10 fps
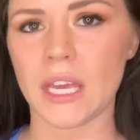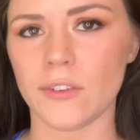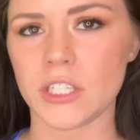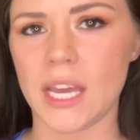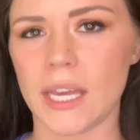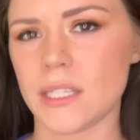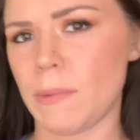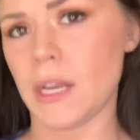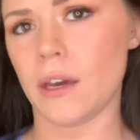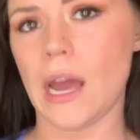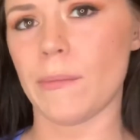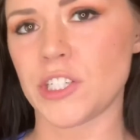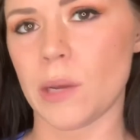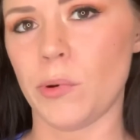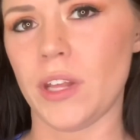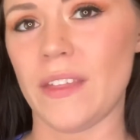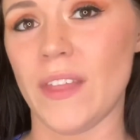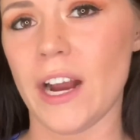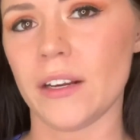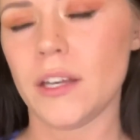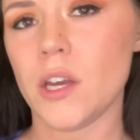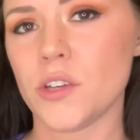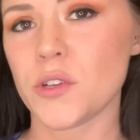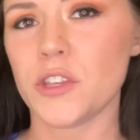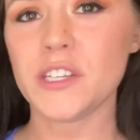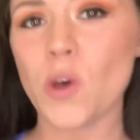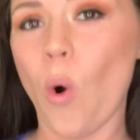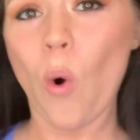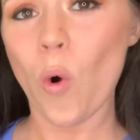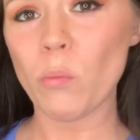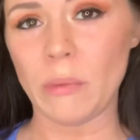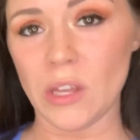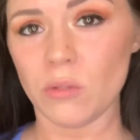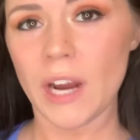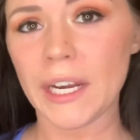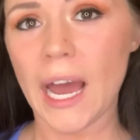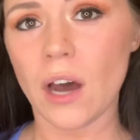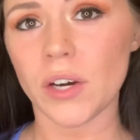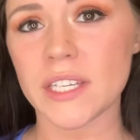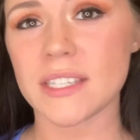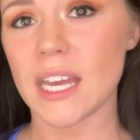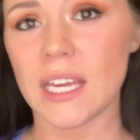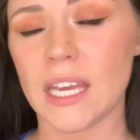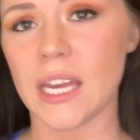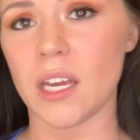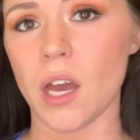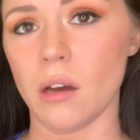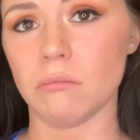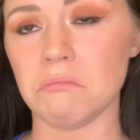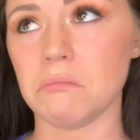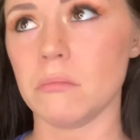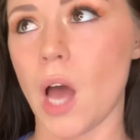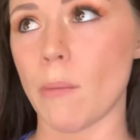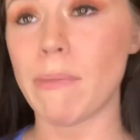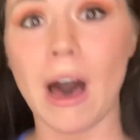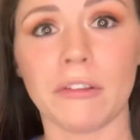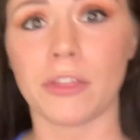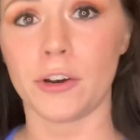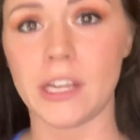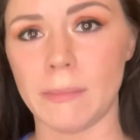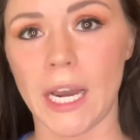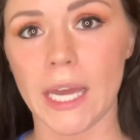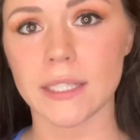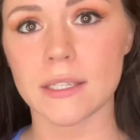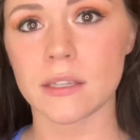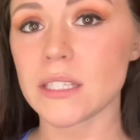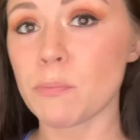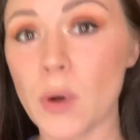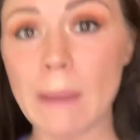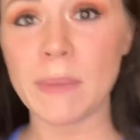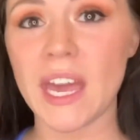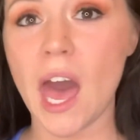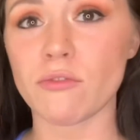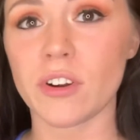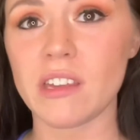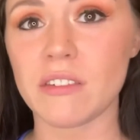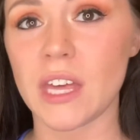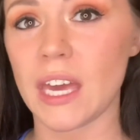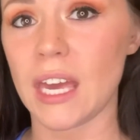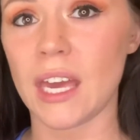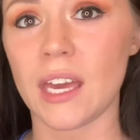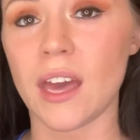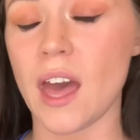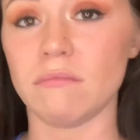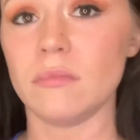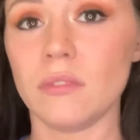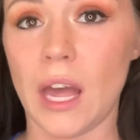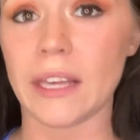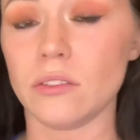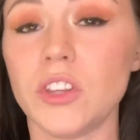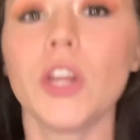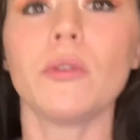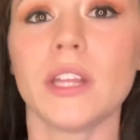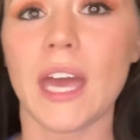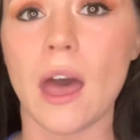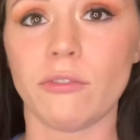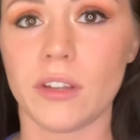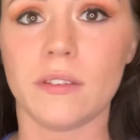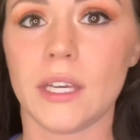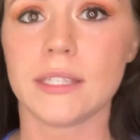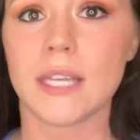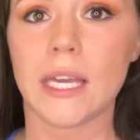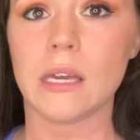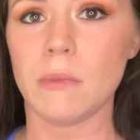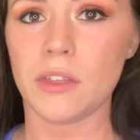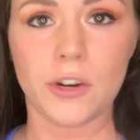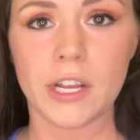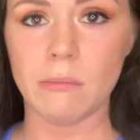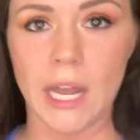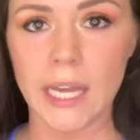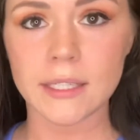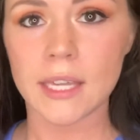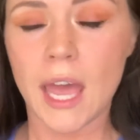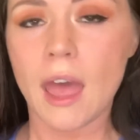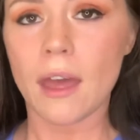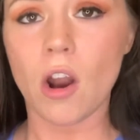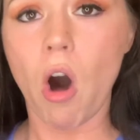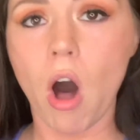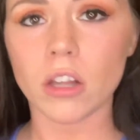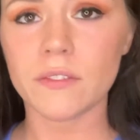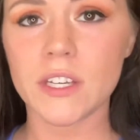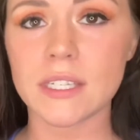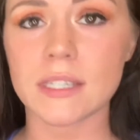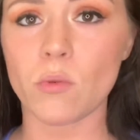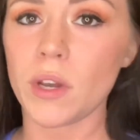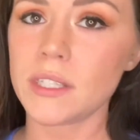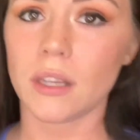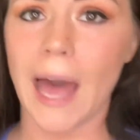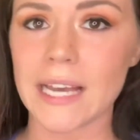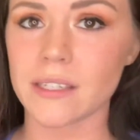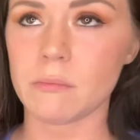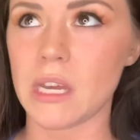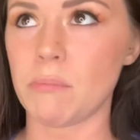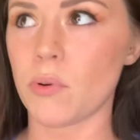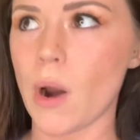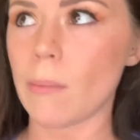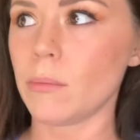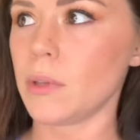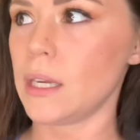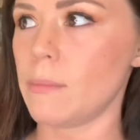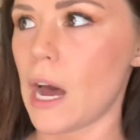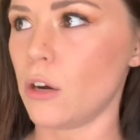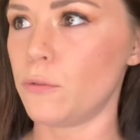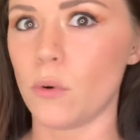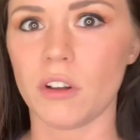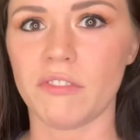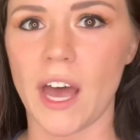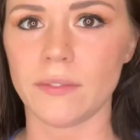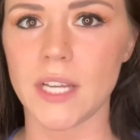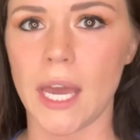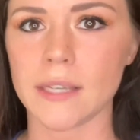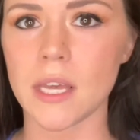or take, depending on how much I put in there. So this whole meal right now is taking about 30 minutes. That's prepping everything. Like literally everything is taking me 30 minutes, and all of this is going to last me probably about 4 to 5 days.